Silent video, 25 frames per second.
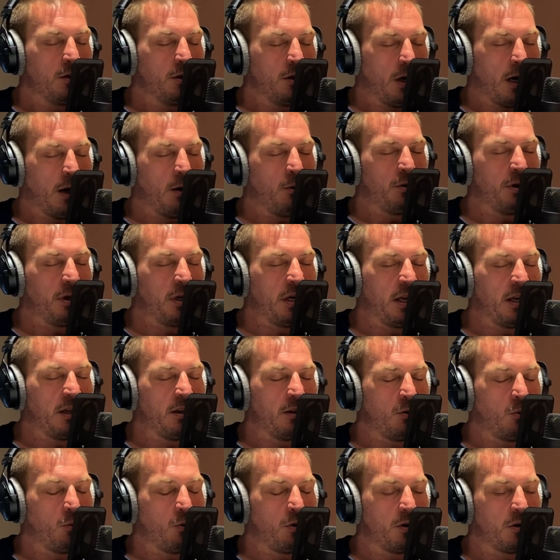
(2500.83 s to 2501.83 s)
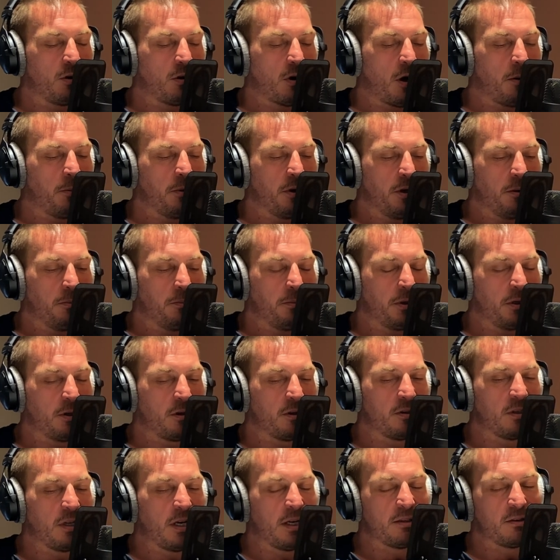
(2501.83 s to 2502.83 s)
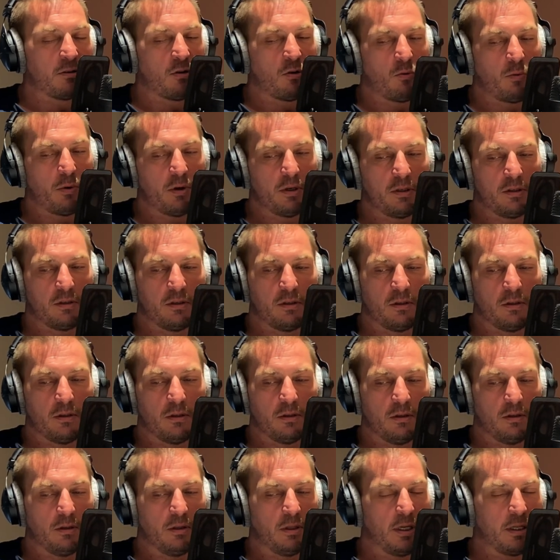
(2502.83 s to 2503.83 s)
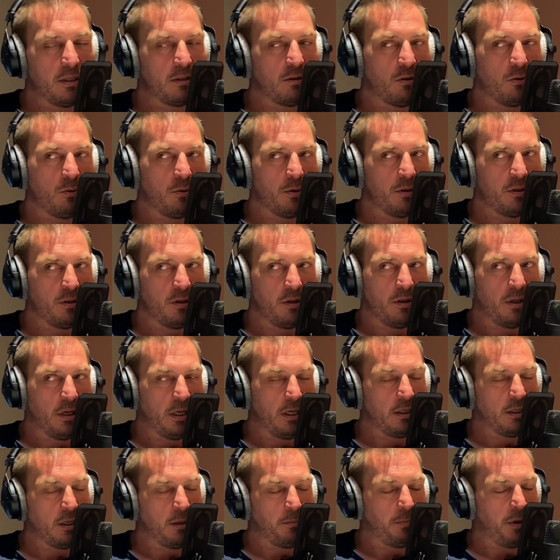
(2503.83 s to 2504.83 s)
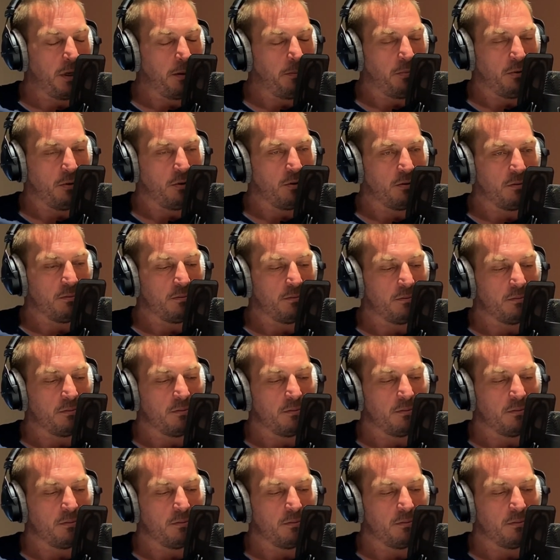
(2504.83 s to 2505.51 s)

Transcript: I want to get in the word dominant because that's always a thing that people